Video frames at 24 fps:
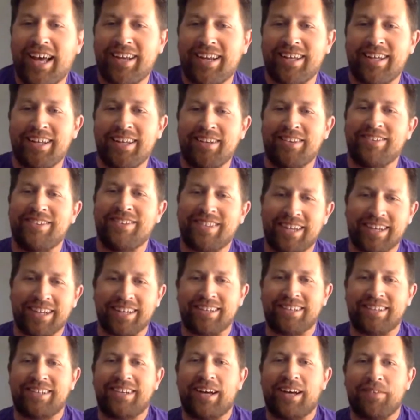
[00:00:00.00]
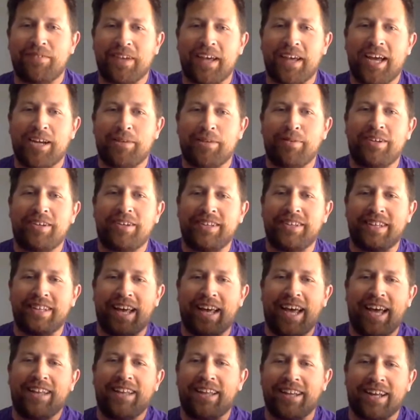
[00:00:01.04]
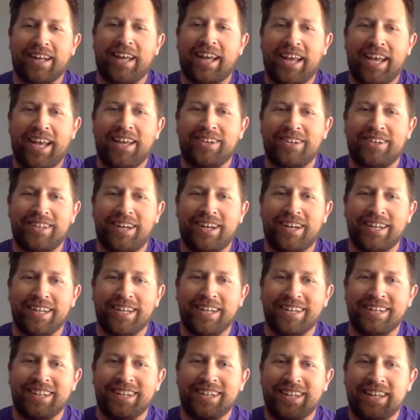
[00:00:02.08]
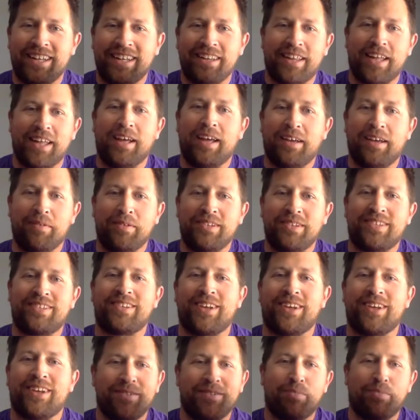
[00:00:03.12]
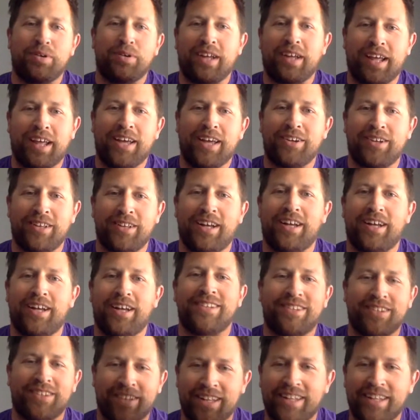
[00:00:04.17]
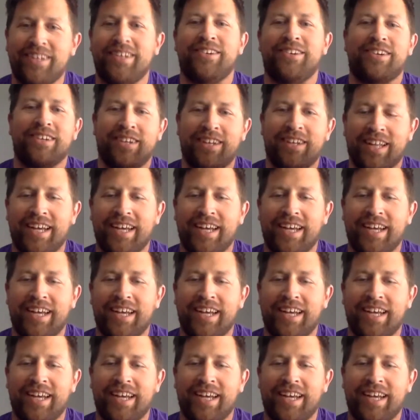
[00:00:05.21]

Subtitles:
it was like a stuffed animal, and they had like a handle on it. They put a handle on it so that you could